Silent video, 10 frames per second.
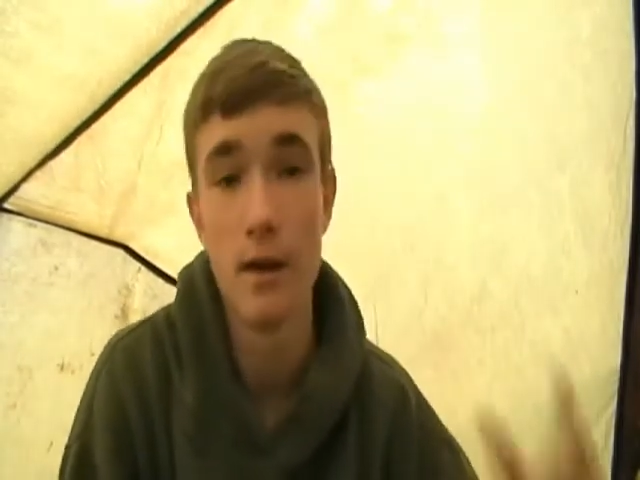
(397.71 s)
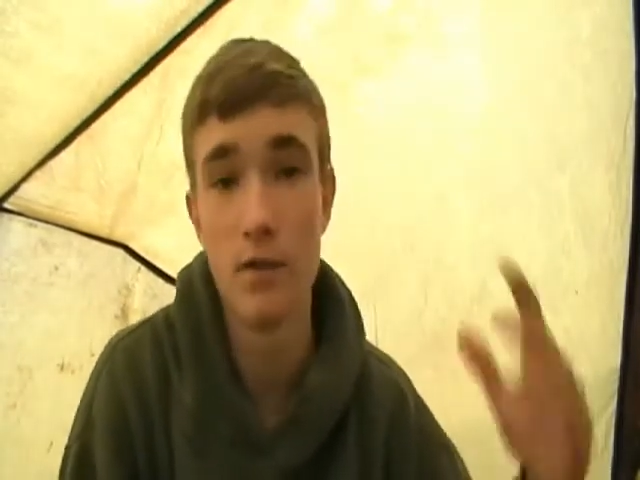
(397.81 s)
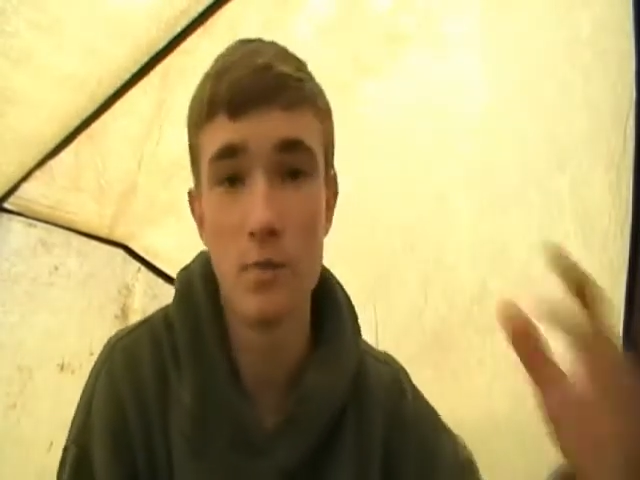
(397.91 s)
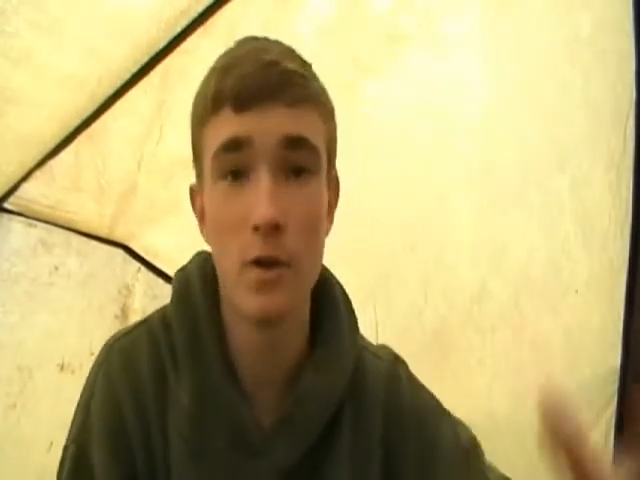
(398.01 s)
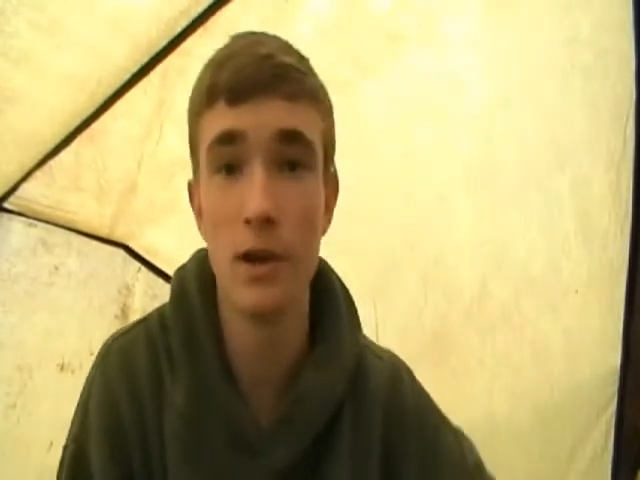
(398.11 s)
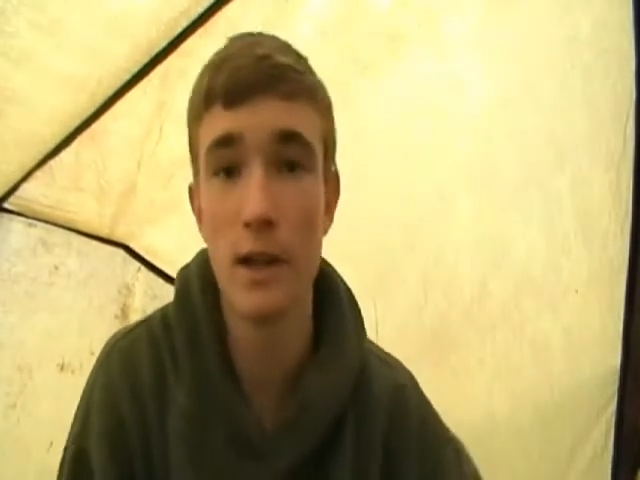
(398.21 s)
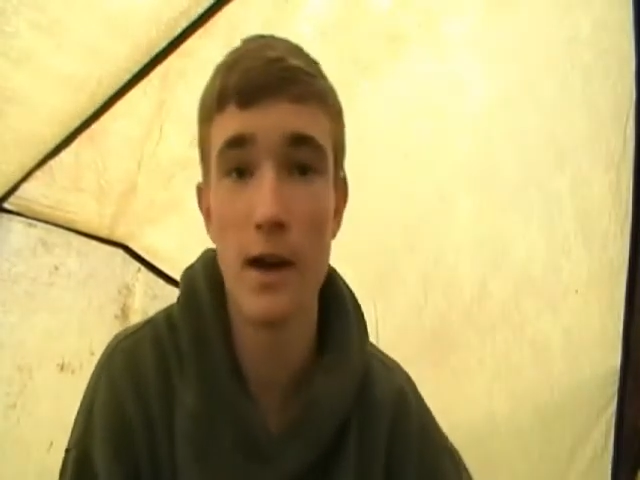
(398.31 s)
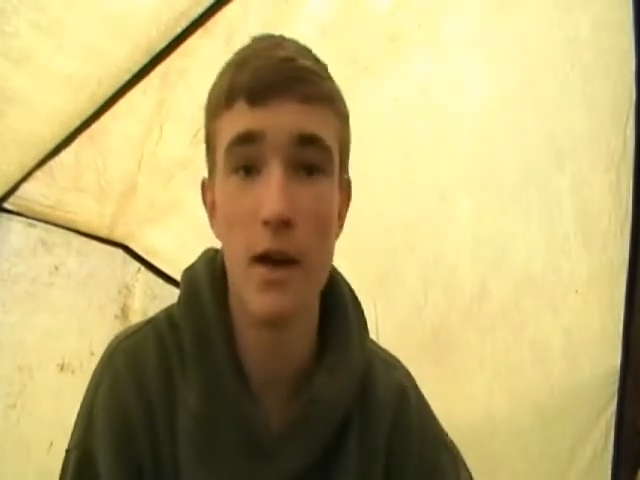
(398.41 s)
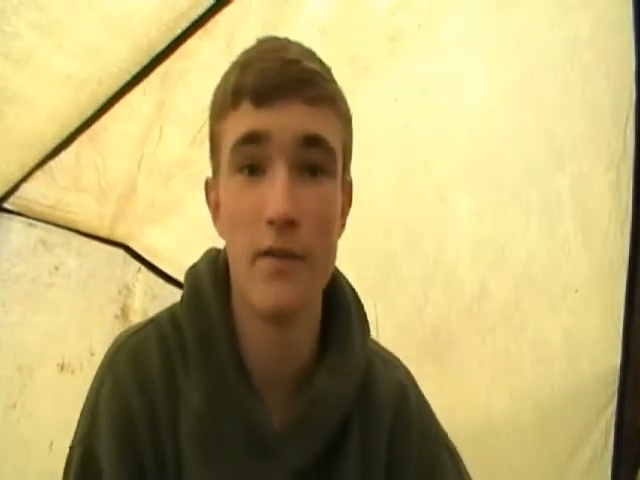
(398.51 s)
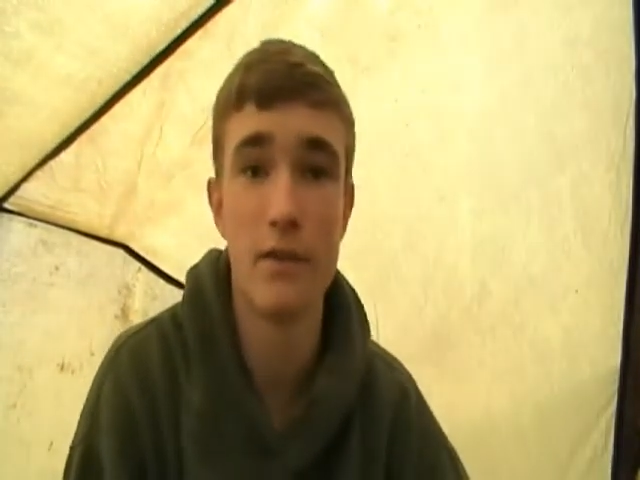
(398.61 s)
I've spotted
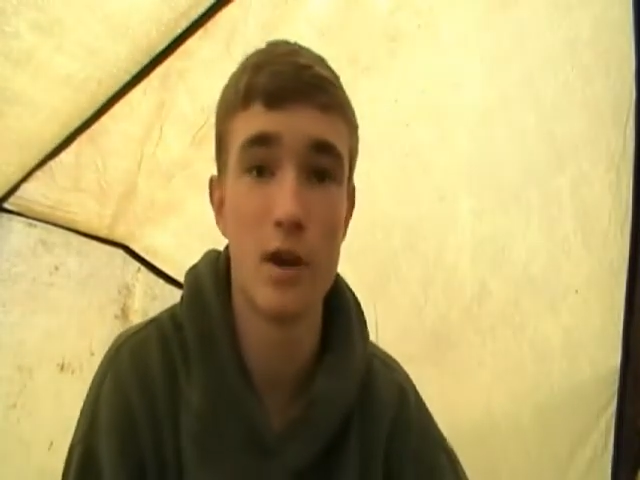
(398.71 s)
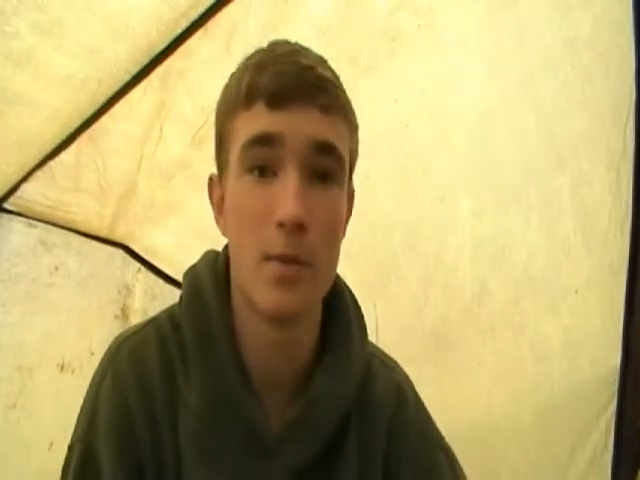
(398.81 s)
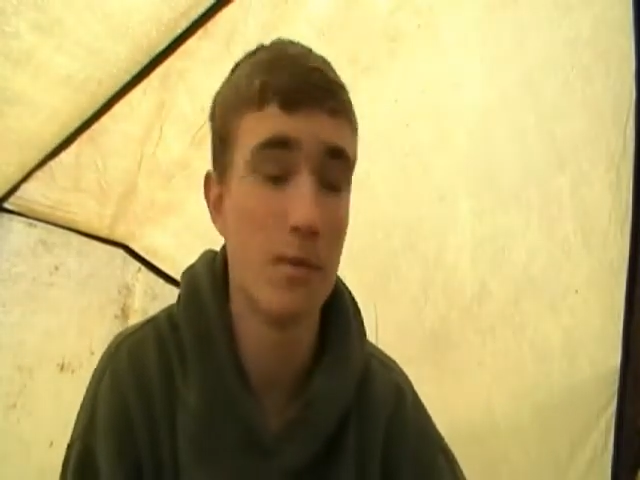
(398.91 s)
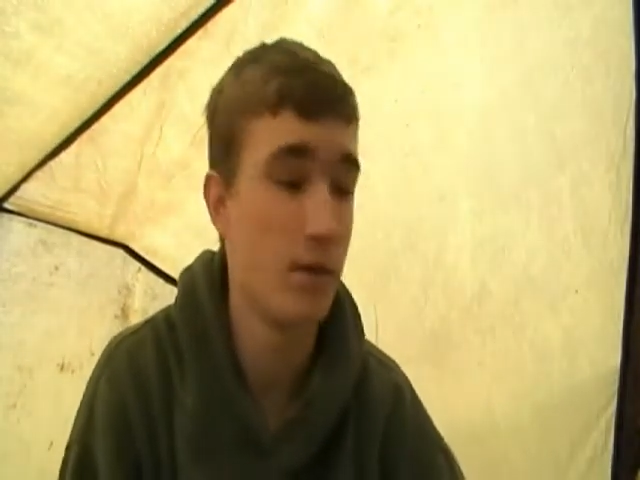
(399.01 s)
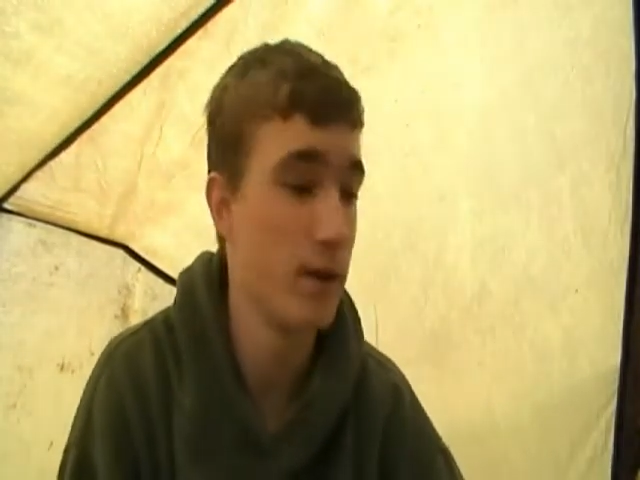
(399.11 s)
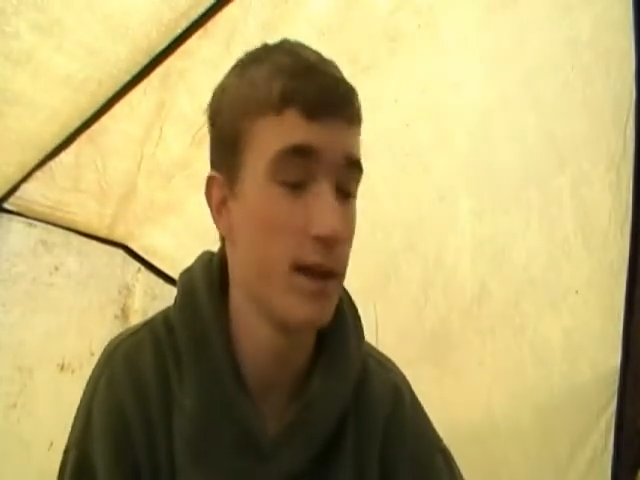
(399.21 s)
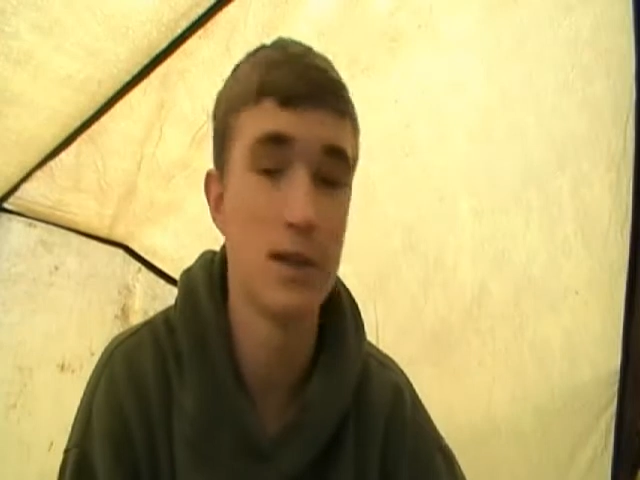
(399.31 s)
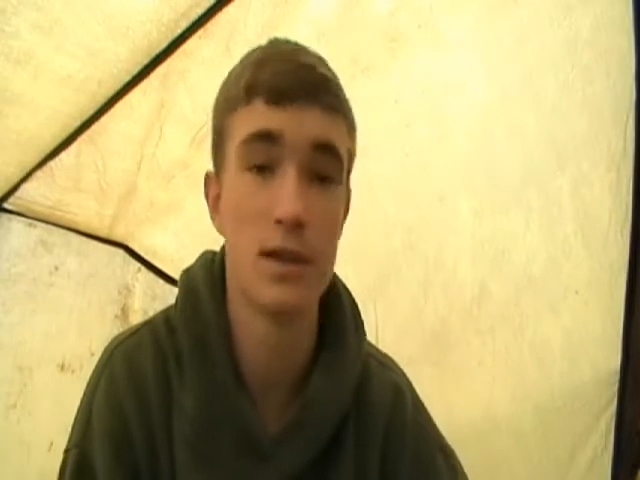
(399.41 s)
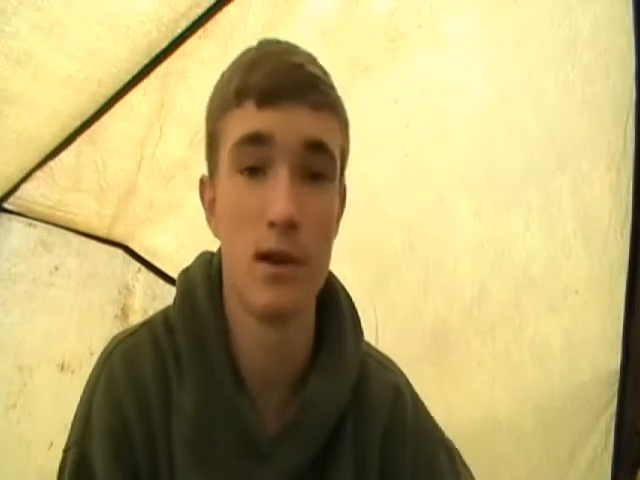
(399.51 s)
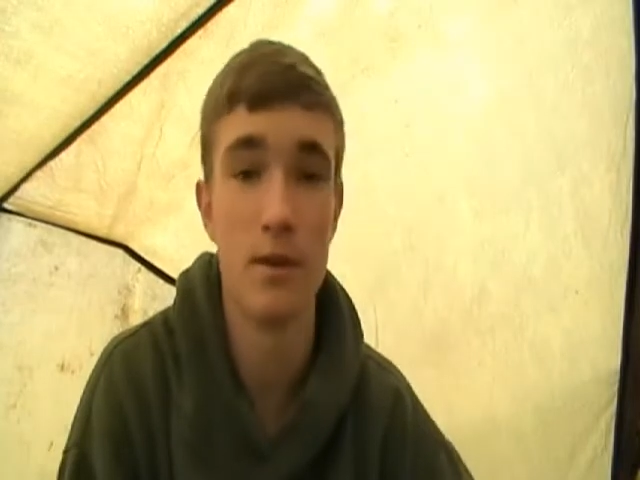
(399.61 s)
out over the top of my rigs.